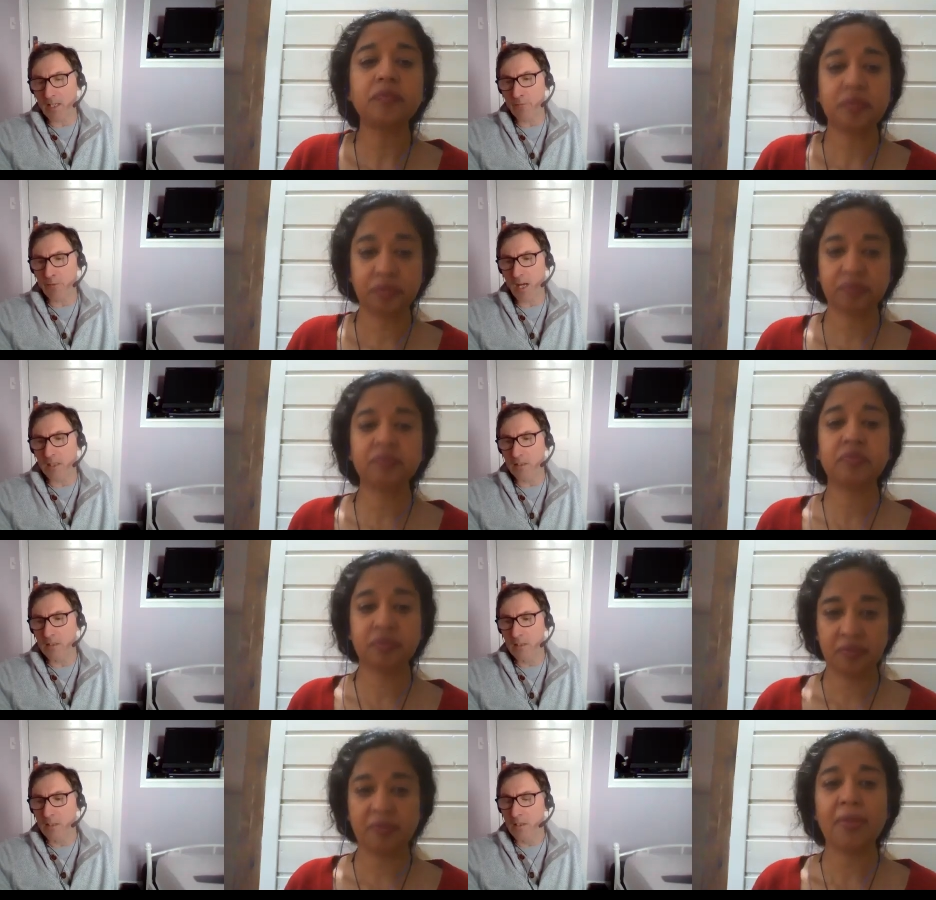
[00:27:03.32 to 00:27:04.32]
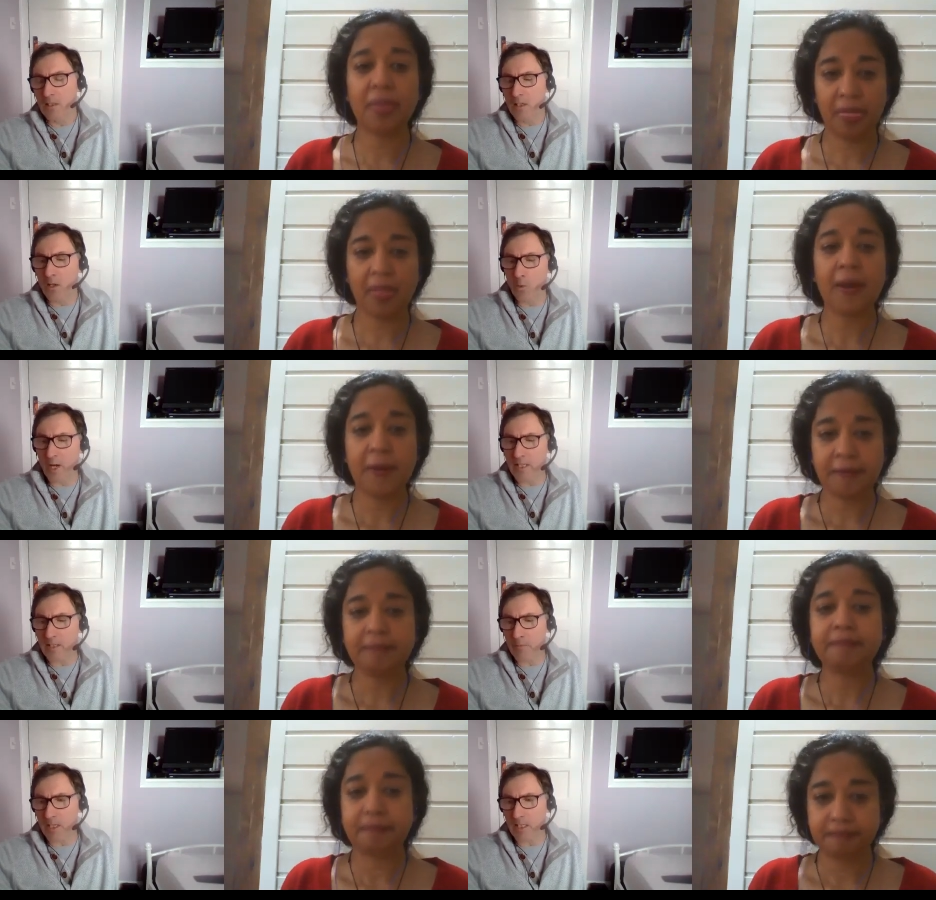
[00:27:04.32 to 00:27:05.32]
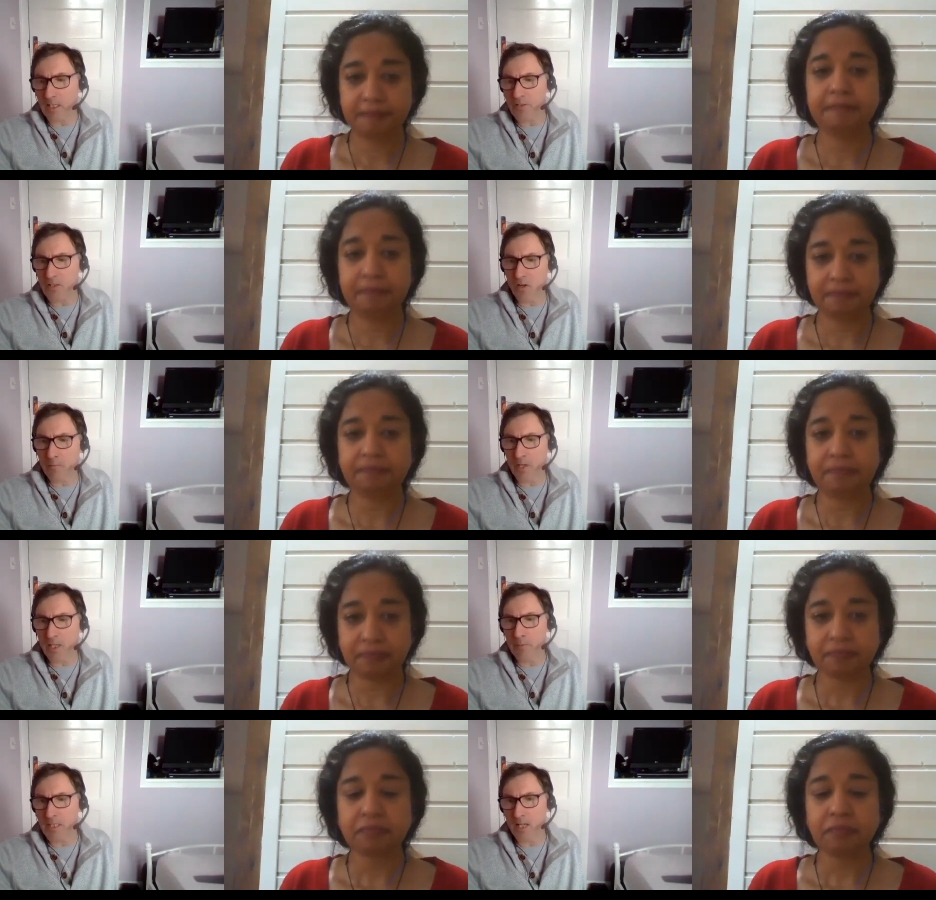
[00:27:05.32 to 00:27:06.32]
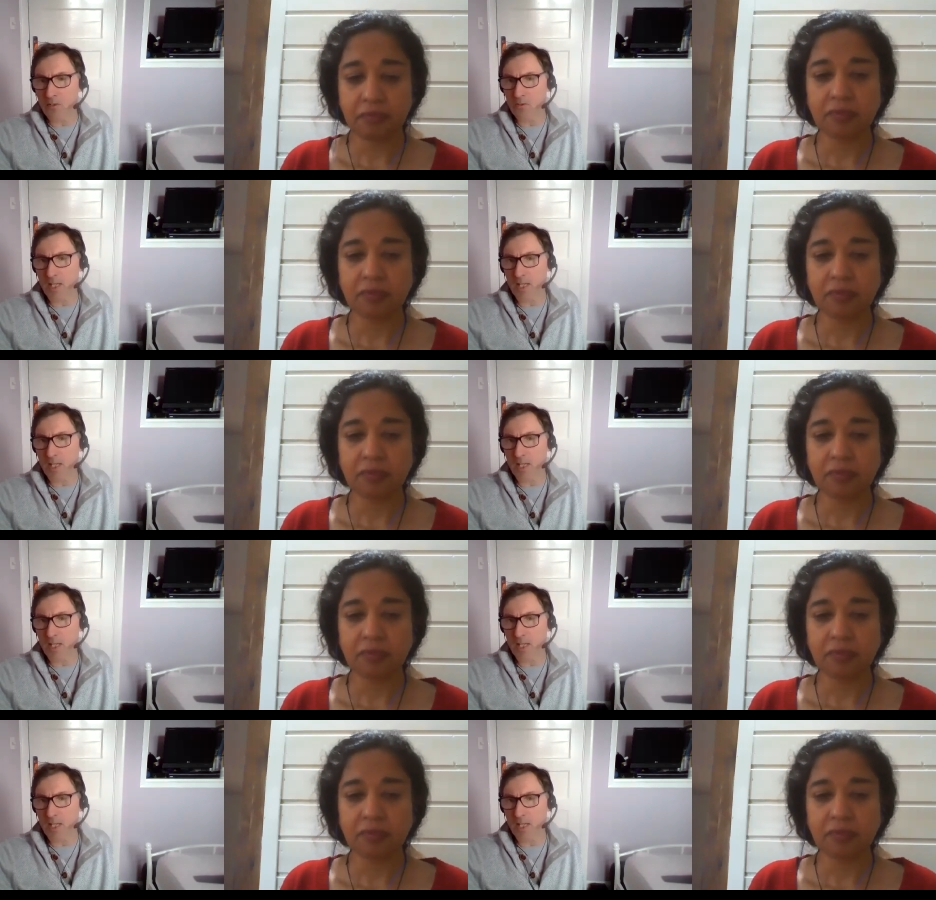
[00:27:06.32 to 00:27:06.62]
Speaker 1: fun, awakening my gifts, knowing my inner potential?